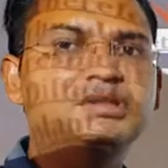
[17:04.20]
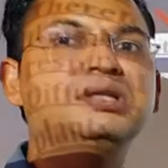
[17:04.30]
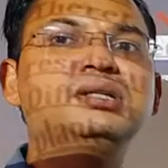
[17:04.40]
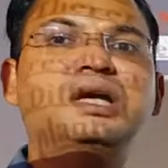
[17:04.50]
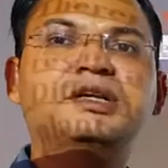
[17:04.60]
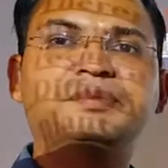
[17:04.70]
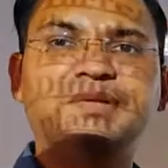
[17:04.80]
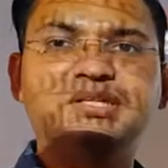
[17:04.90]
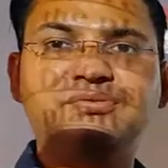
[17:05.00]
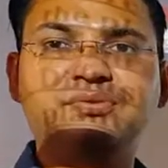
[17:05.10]
takes
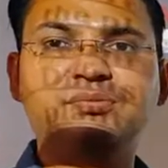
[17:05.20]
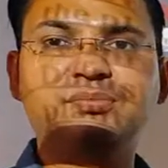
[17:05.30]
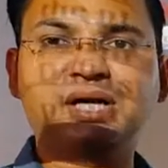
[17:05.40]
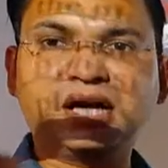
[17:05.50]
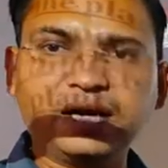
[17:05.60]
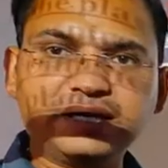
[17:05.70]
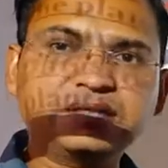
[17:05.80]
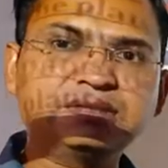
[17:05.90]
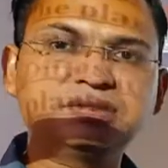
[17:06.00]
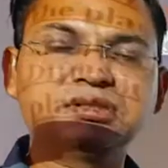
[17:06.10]
place from higher
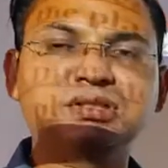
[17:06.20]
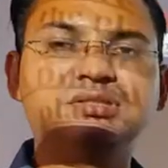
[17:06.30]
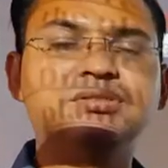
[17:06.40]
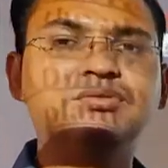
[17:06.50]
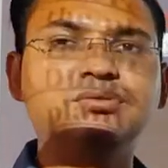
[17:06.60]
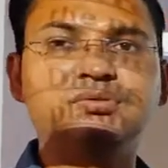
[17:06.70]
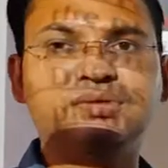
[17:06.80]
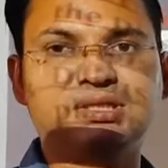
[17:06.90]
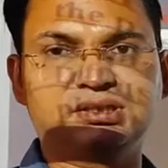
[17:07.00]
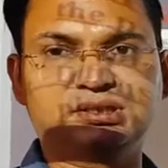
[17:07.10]
concentration to lower
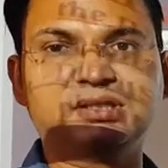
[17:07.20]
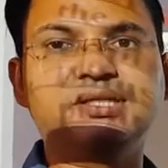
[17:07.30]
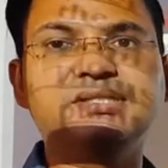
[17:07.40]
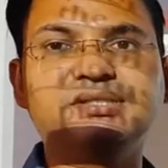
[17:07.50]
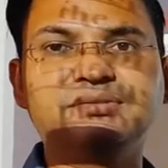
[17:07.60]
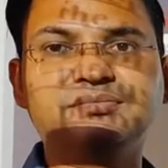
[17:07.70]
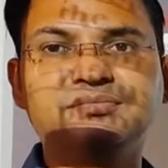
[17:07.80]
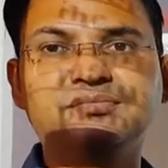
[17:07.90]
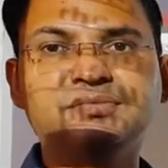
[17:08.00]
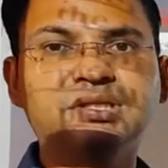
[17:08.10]
concentration.
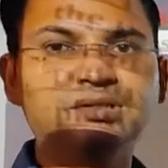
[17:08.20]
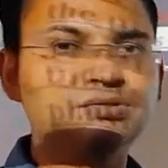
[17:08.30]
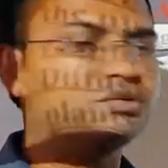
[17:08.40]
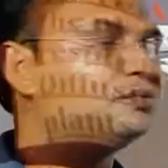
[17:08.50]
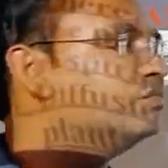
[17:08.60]
So,